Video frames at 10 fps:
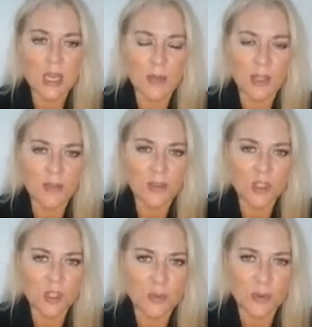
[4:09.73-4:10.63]
if you
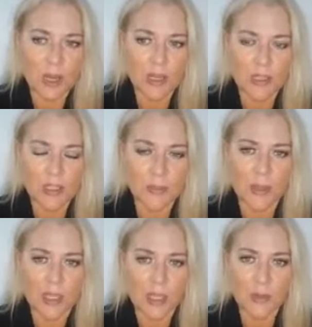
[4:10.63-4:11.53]
snoop around a little
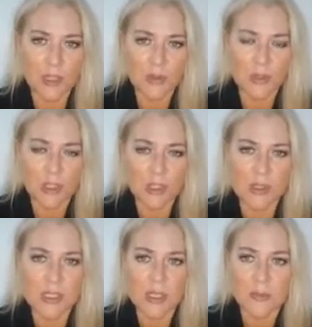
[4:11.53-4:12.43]
bit, and we do
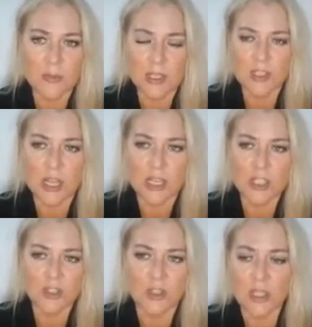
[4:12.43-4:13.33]
include some
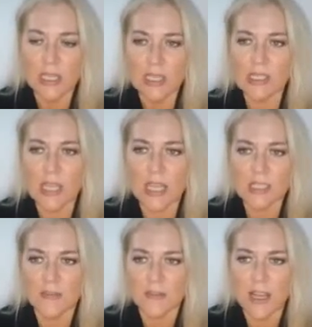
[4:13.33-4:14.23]
international
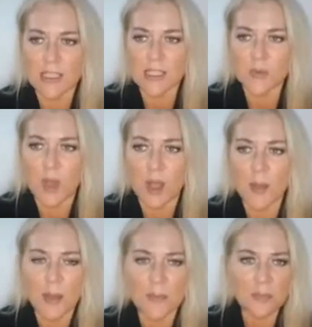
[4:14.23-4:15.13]
stats and facts as well,
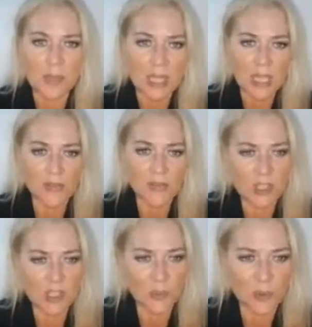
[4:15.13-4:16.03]
but if you
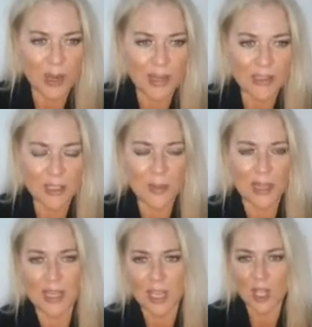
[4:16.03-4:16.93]
snoop around a little
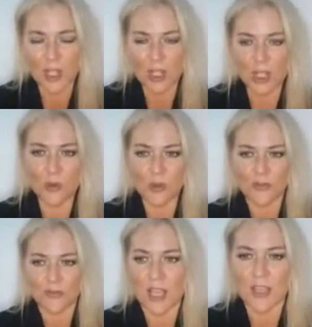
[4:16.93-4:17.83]
bit, you will
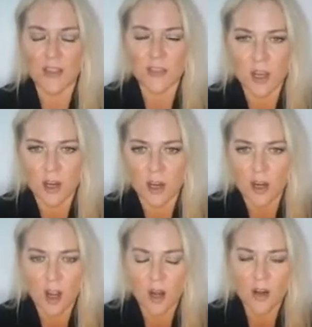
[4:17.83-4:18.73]
find that there
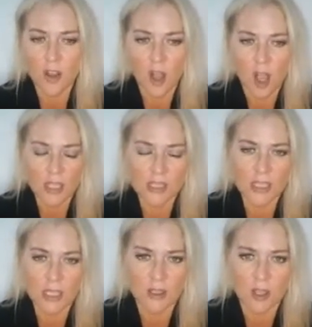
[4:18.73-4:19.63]
are lots
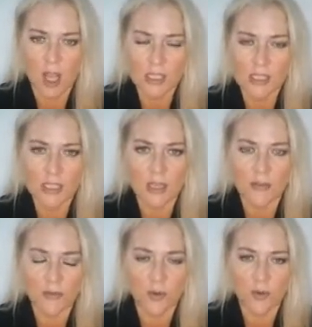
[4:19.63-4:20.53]
and lots
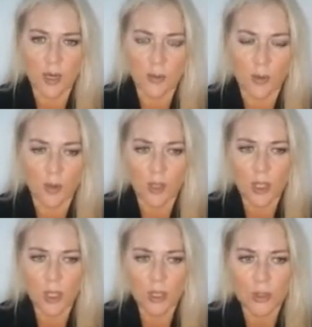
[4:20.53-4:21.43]
of credible
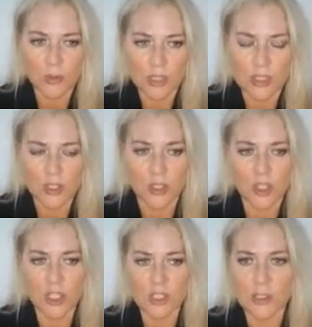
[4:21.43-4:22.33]

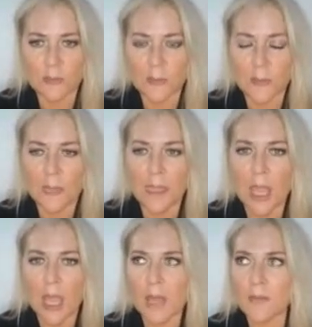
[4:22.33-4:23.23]
researchers.
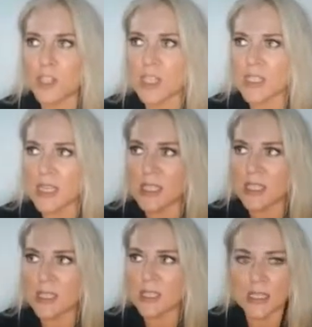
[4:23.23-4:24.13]
Just as
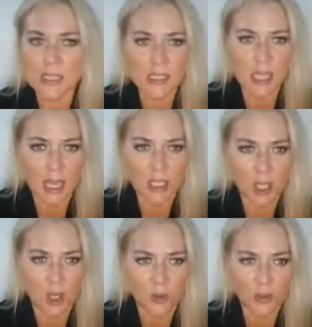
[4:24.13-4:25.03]
a side
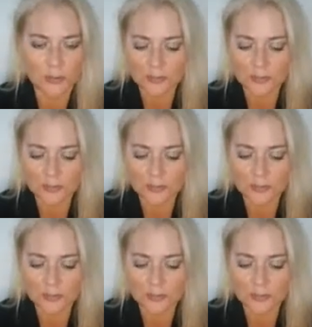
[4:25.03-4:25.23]
note,